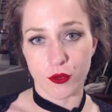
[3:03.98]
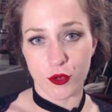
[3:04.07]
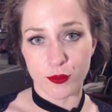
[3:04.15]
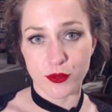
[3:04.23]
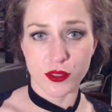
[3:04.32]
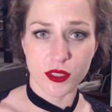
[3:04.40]

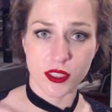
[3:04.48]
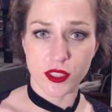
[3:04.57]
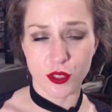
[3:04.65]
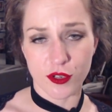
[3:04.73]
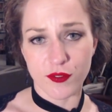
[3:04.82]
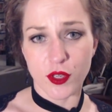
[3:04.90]
groups and
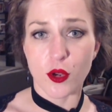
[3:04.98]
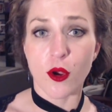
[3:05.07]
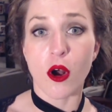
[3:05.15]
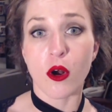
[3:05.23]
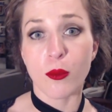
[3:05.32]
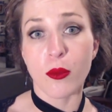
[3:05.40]
sort of, you know,
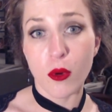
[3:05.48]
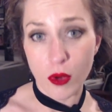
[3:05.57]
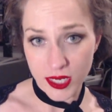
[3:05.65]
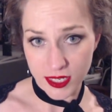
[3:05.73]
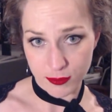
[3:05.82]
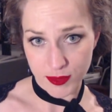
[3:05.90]
oh,
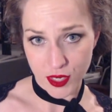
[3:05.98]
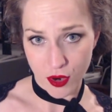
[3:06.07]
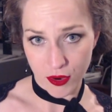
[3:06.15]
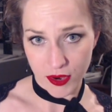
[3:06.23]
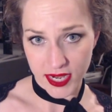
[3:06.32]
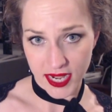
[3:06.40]
poor little
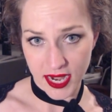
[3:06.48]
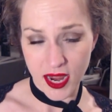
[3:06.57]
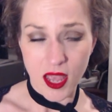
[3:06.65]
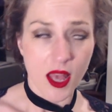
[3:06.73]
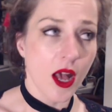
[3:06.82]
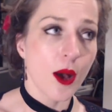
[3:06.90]

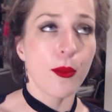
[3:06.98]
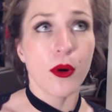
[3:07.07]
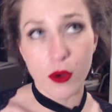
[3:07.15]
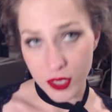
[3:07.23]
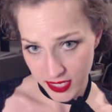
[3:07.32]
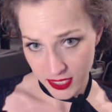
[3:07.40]
minority,
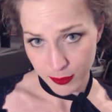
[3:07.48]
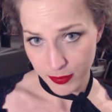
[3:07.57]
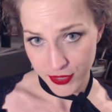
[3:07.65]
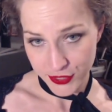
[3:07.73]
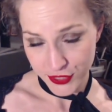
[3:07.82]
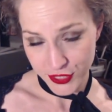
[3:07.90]
poor little
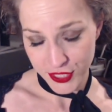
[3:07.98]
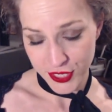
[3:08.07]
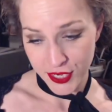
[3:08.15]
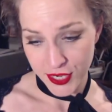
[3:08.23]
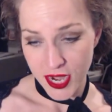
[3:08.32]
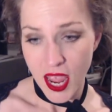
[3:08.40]

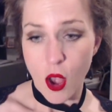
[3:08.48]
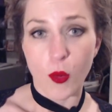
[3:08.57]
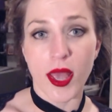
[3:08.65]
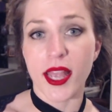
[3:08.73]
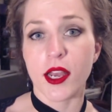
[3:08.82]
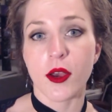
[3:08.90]
person,
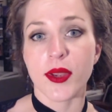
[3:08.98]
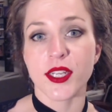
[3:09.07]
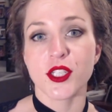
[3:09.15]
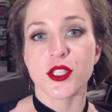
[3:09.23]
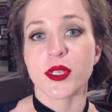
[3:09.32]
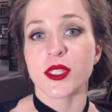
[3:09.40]
we're
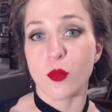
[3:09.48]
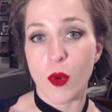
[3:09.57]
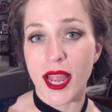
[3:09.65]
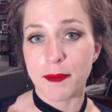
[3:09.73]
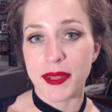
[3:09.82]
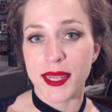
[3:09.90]
going to, as
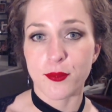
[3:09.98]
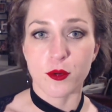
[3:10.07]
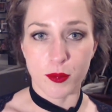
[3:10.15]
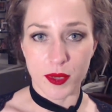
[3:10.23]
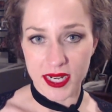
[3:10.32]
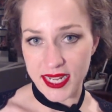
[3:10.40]
white
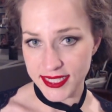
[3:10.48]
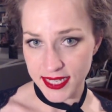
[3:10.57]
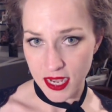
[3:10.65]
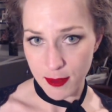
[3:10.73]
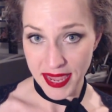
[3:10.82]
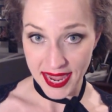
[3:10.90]
people, police
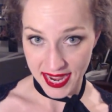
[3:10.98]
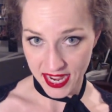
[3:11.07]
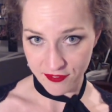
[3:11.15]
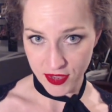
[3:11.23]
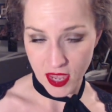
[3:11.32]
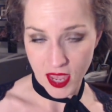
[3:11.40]
our
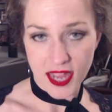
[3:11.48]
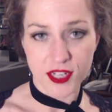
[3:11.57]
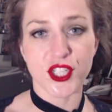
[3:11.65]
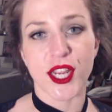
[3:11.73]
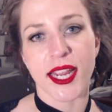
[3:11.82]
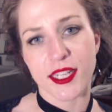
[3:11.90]
behavior
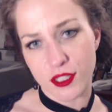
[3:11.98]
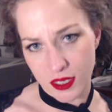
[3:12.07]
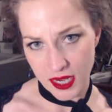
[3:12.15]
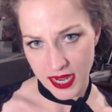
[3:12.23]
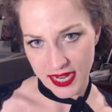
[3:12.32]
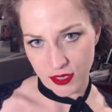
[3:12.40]
and change
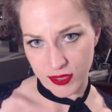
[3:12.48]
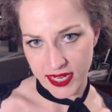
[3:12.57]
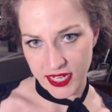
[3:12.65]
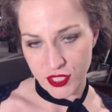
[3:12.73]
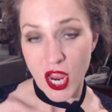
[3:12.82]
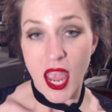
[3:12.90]
our
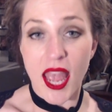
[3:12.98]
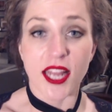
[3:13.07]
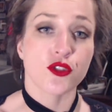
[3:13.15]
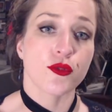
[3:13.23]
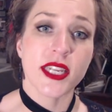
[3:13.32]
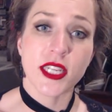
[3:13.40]
language
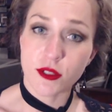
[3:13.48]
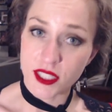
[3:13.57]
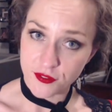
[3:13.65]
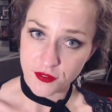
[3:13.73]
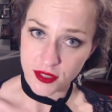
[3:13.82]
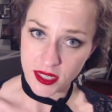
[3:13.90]
and treat you
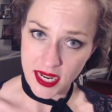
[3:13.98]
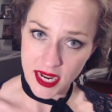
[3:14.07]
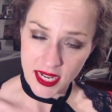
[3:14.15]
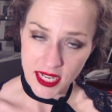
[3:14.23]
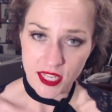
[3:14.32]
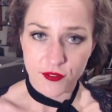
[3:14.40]

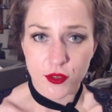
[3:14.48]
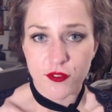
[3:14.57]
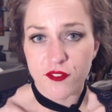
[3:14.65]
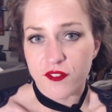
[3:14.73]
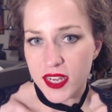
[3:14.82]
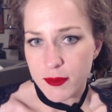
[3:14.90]
differently and give you
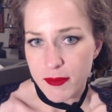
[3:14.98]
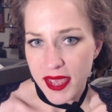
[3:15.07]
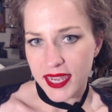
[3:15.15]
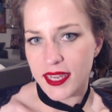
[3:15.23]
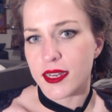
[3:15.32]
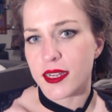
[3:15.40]

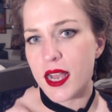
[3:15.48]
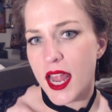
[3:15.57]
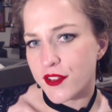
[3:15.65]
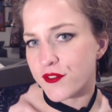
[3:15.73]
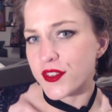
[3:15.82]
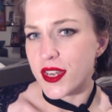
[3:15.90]
feedback in a
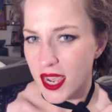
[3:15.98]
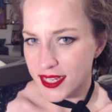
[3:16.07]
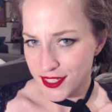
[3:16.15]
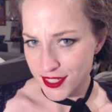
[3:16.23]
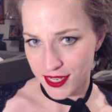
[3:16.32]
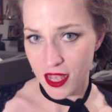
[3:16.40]
kind of
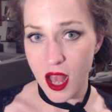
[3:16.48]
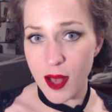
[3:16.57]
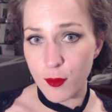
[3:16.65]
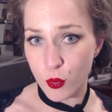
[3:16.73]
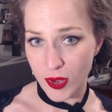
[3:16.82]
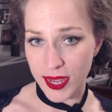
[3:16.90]
nicer,
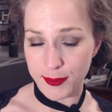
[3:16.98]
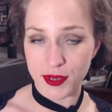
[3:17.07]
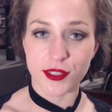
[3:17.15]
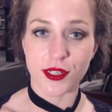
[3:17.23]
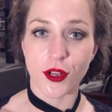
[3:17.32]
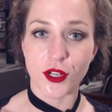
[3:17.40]
calmer way,
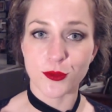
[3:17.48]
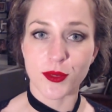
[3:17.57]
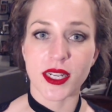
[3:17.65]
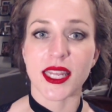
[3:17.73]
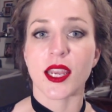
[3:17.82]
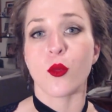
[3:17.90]
because
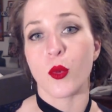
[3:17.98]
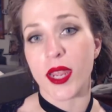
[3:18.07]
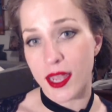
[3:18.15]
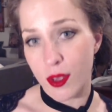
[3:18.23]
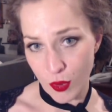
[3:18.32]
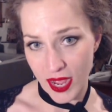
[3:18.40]
ultimately
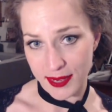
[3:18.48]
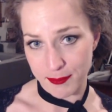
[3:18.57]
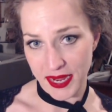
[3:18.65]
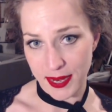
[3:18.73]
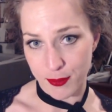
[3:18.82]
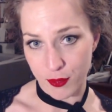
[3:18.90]
we are
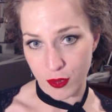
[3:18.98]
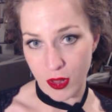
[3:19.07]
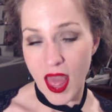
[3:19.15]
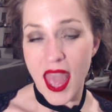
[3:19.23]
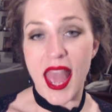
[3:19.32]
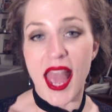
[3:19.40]
white
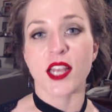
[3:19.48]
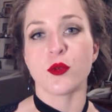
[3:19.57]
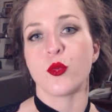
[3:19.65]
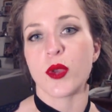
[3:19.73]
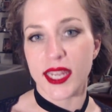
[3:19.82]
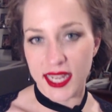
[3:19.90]
people
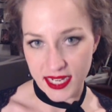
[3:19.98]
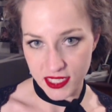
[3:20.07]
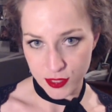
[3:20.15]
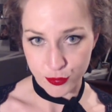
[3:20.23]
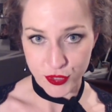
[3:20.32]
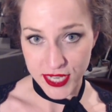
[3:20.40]
and we
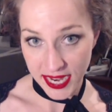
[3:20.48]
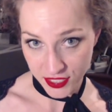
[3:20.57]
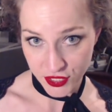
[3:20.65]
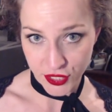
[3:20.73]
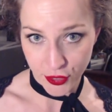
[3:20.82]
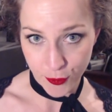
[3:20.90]
need to
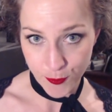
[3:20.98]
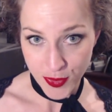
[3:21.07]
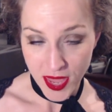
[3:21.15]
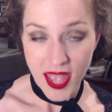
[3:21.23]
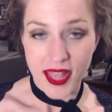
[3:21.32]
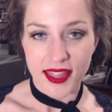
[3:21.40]
protect you.
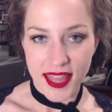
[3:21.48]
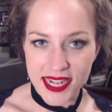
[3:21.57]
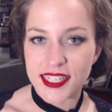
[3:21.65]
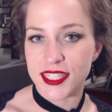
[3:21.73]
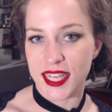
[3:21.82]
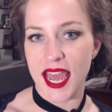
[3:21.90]

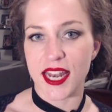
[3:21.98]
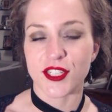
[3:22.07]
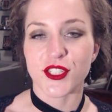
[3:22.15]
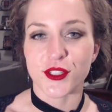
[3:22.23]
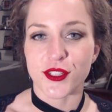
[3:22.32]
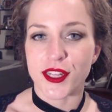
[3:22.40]
That's the
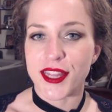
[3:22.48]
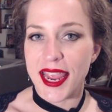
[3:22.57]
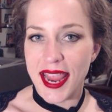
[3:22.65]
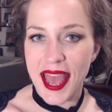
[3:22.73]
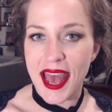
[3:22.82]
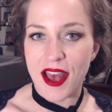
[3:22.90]
attitude that
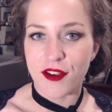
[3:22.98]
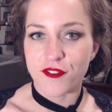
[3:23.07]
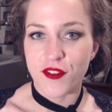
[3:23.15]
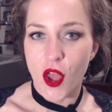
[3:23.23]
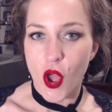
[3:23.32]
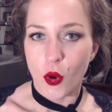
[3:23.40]
they
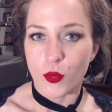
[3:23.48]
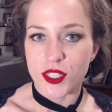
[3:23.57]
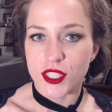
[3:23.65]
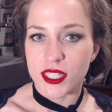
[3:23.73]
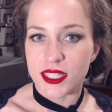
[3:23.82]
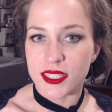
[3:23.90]
have,
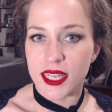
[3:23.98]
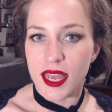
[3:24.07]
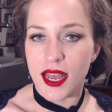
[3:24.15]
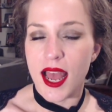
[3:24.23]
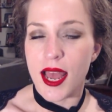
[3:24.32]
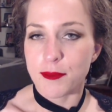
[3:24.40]
which is
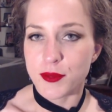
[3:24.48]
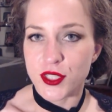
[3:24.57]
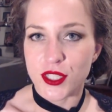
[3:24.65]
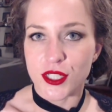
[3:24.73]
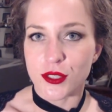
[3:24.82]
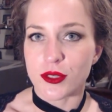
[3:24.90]

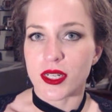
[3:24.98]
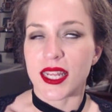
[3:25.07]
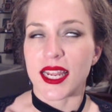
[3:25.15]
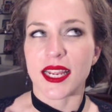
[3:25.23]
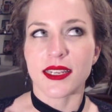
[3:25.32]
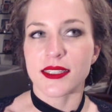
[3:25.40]

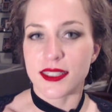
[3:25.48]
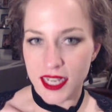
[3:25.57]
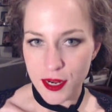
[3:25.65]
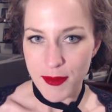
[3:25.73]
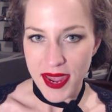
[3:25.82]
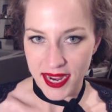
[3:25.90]
absolutely
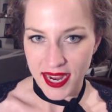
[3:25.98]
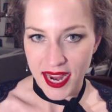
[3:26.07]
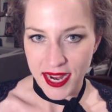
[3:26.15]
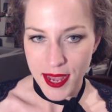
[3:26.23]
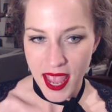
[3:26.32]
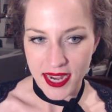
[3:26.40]

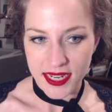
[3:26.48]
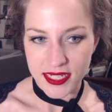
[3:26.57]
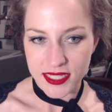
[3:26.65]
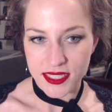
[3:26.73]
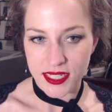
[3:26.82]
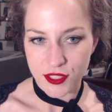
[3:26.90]
sick-making. And
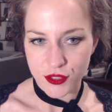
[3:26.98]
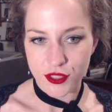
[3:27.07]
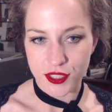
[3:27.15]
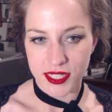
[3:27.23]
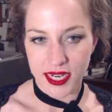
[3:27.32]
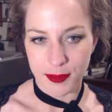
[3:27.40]
it is
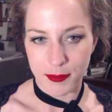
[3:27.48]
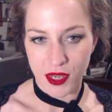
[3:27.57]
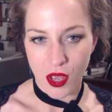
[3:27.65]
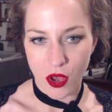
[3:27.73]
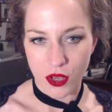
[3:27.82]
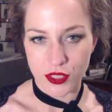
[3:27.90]
interesting
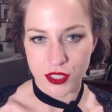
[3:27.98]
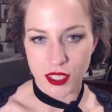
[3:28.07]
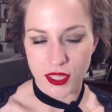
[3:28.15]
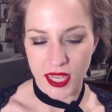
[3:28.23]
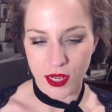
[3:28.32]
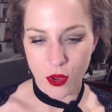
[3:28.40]

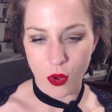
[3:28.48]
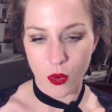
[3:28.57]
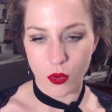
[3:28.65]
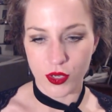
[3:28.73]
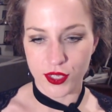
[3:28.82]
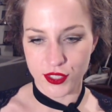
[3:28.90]
because they
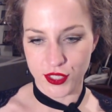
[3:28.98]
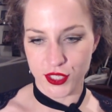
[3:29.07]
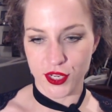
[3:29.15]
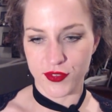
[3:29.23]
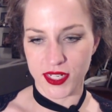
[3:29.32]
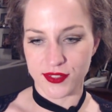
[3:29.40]
call
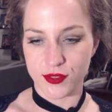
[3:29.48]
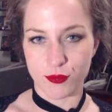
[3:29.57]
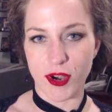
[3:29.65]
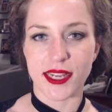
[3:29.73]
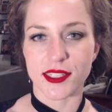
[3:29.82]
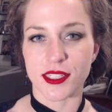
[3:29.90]
conservatives
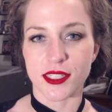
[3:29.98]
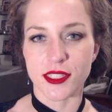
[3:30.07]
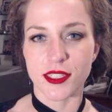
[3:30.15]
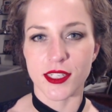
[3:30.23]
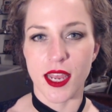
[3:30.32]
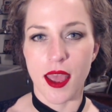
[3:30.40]

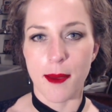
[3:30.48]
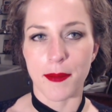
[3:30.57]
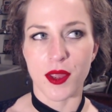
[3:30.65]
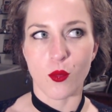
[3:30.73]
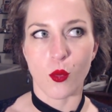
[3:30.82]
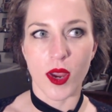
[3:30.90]
racist,
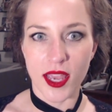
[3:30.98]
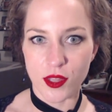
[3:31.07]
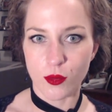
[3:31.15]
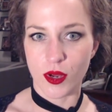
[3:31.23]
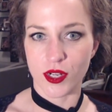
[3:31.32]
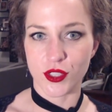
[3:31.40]
but we're
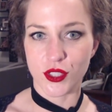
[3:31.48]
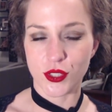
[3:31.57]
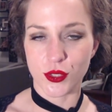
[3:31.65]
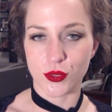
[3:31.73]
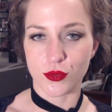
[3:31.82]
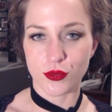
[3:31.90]
the
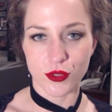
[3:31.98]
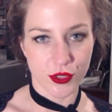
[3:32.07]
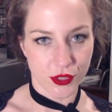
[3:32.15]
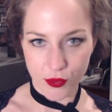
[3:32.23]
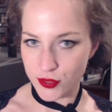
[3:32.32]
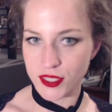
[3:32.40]
ones who
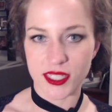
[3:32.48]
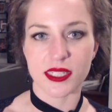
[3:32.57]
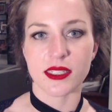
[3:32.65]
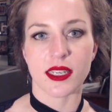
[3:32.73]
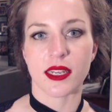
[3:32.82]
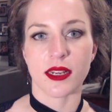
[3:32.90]
don't
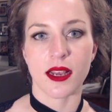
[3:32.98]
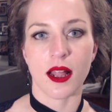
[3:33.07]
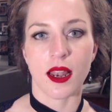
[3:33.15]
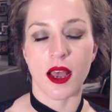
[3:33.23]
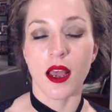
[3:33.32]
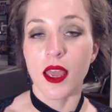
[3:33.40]
see skin
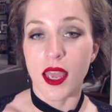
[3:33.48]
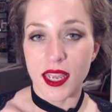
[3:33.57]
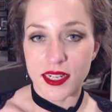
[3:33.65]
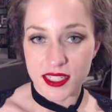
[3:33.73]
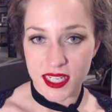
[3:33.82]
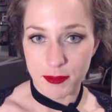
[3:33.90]
color
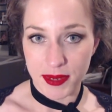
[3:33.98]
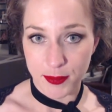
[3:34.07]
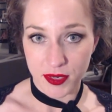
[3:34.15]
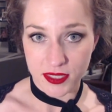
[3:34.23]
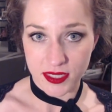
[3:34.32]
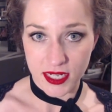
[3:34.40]
and see
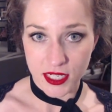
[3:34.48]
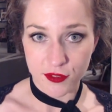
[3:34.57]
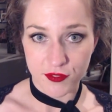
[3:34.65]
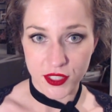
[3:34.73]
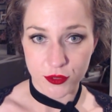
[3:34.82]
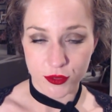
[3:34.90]
people as
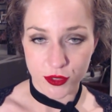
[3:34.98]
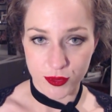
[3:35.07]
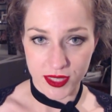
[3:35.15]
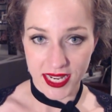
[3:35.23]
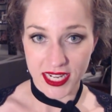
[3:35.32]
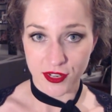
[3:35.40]
individuals
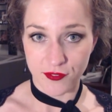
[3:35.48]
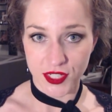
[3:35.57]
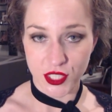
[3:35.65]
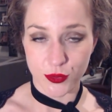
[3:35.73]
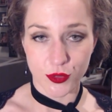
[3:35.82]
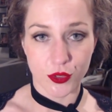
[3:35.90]
with
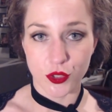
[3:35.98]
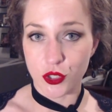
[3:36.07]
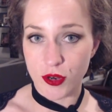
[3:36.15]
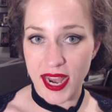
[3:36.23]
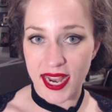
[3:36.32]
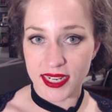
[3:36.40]
individual
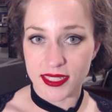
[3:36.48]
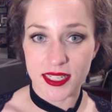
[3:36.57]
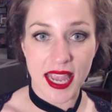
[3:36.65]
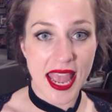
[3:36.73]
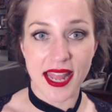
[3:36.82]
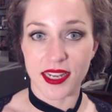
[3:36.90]

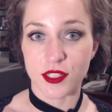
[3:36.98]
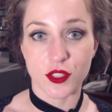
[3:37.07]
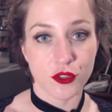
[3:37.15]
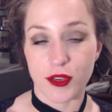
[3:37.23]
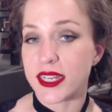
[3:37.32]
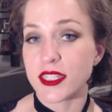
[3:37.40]
traits and
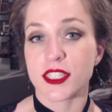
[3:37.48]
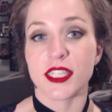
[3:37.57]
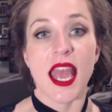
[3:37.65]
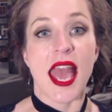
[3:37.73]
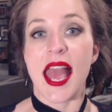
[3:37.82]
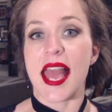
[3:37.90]
tricks
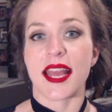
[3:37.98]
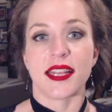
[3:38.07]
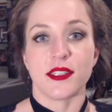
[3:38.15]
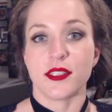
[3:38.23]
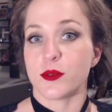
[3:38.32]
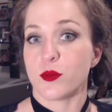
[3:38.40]

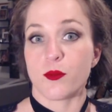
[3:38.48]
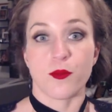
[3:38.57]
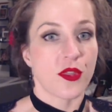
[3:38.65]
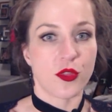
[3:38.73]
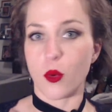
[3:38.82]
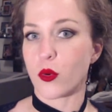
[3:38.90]
and
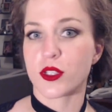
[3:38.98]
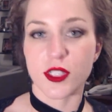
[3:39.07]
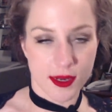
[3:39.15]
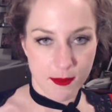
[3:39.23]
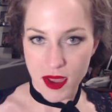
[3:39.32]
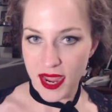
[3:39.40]
thoughts
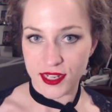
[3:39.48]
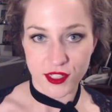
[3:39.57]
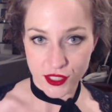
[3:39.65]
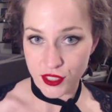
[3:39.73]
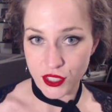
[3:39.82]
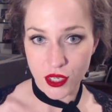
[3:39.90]
and
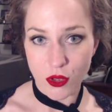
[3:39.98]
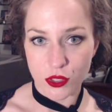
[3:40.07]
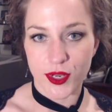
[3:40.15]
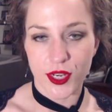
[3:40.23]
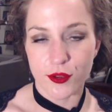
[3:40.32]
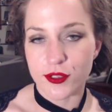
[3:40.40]
minds and
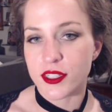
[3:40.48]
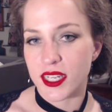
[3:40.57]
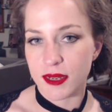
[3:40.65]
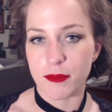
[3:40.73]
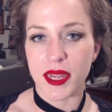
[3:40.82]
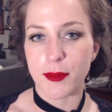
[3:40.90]
souls. We don't
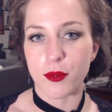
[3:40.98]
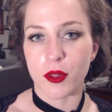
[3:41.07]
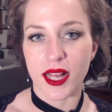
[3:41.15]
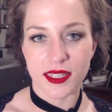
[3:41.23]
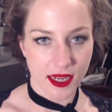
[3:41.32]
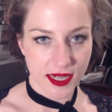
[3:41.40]
see
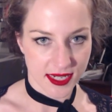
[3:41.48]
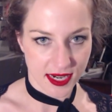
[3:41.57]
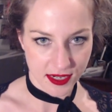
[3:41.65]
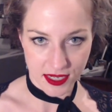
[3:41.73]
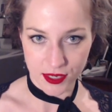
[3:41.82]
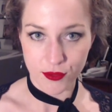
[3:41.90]
people as
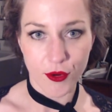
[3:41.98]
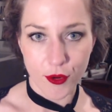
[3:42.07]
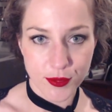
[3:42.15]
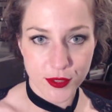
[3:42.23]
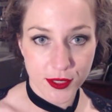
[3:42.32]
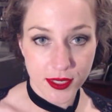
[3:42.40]
identity
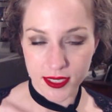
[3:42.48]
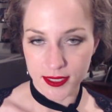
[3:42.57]
groups.